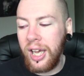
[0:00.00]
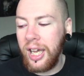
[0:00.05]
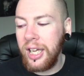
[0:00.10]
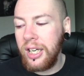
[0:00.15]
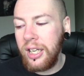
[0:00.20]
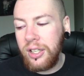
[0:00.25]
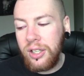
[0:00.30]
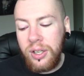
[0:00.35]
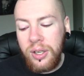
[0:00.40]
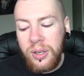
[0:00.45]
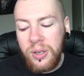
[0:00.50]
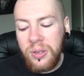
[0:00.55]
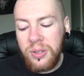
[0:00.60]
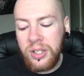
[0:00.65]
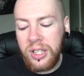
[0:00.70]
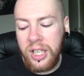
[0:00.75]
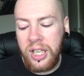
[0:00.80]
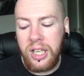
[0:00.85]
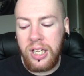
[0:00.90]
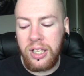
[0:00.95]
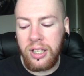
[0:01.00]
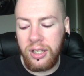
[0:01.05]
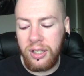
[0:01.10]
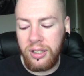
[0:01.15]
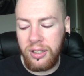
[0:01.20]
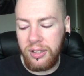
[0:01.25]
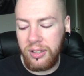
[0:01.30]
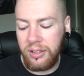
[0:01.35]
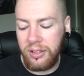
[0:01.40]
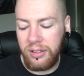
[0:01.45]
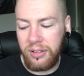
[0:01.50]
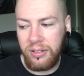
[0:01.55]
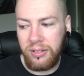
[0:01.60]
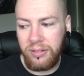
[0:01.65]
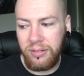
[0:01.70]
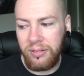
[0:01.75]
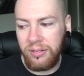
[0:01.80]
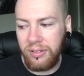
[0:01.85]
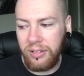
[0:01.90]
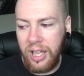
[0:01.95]
And I know, like,
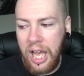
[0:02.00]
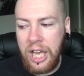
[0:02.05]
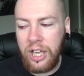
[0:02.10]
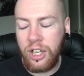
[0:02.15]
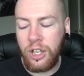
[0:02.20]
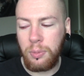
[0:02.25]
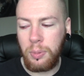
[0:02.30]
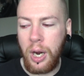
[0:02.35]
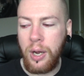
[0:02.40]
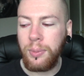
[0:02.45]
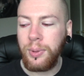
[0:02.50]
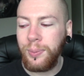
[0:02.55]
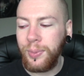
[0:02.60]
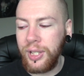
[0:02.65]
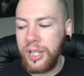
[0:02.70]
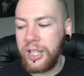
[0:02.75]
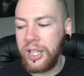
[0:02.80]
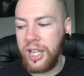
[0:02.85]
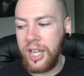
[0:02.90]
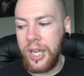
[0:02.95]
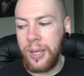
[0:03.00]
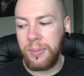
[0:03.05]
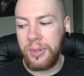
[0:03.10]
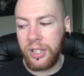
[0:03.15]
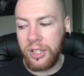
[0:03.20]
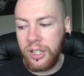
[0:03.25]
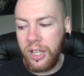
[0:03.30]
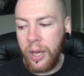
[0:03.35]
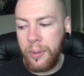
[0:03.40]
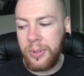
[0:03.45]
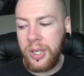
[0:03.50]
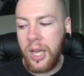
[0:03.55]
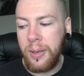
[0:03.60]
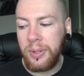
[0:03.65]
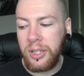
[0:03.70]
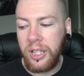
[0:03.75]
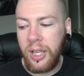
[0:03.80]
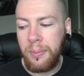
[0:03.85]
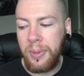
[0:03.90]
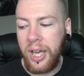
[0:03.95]
I could probably keep the Club
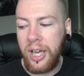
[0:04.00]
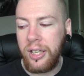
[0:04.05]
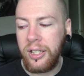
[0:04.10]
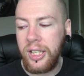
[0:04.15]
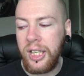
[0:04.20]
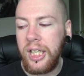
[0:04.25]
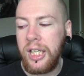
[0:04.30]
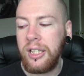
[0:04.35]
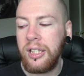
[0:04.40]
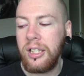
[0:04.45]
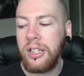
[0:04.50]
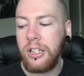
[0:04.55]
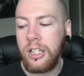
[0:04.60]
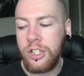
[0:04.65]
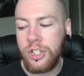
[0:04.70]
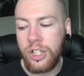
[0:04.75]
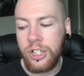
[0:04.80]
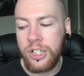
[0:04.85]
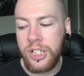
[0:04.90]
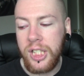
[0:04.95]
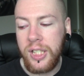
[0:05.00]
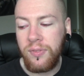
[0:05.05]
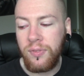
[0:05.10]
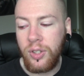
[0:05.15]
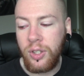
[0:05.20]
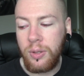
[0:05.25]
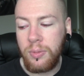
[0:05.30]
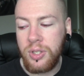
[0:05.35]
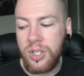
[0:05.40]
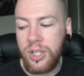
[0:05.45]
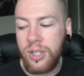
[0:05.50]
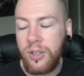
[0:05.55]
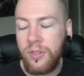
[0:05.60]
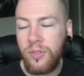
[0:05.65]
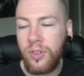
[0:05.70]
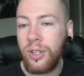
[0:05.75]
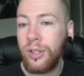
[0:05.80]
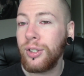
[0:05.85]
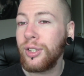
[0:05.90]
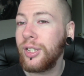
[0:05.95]
Nebula palette and the Le Jardin Volume 2
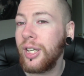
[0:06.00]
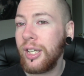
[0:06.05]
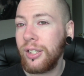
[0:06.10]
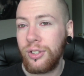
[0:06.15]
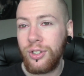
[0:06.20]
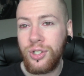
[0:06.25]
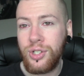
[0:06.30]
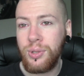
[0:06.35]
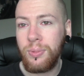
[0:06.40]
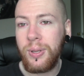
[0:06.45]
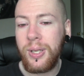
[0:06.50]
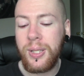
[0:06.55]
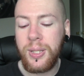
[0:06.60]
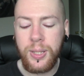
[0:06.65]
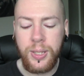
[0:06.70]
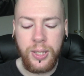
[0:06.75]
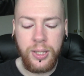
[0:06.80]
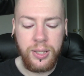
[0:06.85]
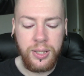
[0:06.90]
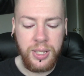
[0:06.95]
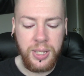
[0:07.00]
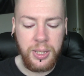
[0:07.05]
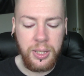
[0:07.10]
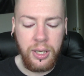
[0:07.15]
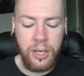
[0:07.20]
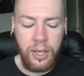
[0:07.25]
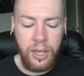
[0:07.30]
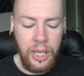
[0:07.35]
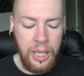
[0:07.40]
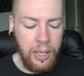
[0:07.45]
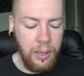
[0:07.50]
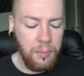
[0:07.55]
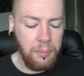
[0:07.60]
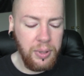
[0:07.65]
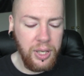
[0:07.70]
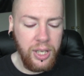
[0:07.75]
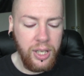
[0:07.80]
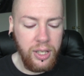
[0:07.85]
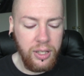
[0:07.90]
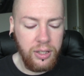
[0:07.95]
for collector's reasons,
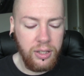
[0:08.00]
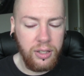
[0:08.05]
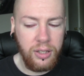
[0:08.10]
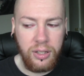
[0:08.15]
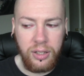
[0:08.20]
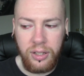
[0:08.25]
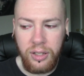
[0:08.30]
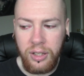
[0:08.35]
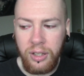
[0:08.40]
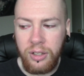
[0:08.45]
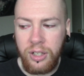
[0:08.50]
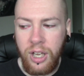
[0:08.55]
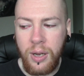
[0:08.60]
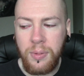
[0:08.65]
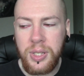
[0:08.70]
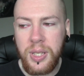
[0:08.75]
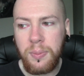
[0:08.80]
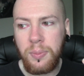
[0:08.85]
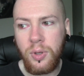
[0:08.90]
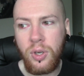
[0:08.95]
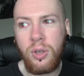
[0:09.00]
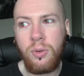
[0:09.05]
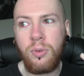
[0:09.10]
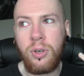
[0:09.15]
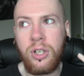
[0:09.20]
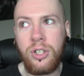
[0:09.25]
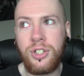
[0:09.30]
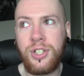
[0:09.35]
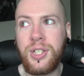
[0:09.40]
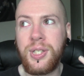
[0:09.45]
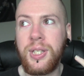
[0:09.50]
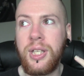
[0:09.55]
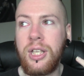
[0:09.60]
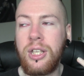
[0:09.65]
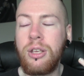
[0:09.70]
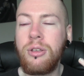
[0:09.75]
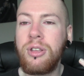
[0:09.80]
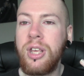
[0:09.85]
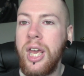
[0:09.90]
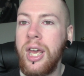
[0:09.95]
but there comes a point where it's just
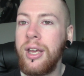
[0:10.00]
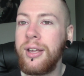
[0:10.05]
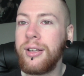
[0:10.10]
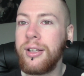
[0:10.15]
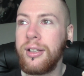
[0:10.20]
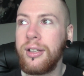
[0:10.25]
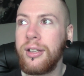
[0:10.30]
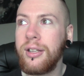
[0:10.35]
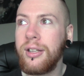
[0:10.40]
like you can't